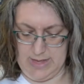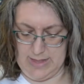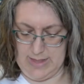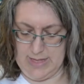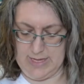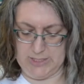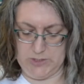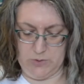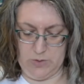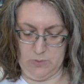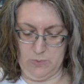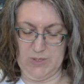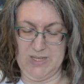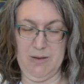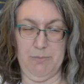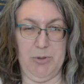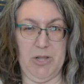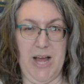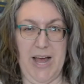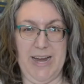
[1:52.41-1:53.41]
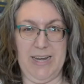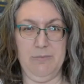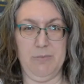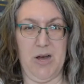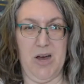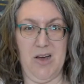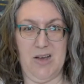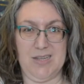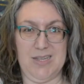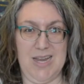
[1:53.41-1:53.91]
This one was a blind
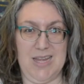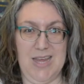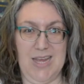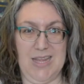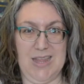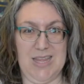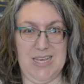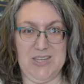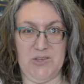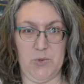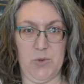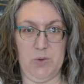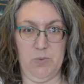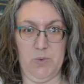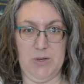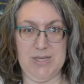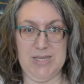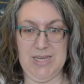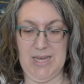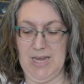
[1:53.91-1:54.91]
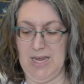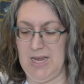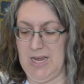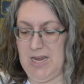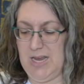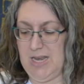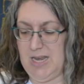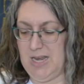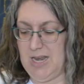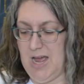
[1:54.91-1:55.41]
box, and I think this one was
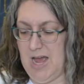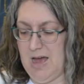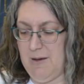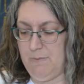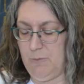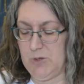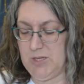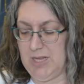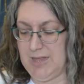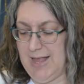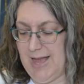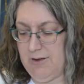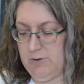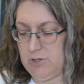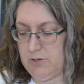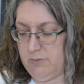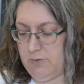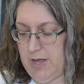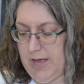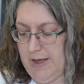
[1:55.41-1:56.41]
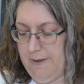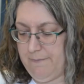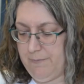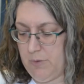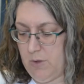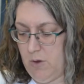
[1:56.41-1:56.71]
in was a Loungefly.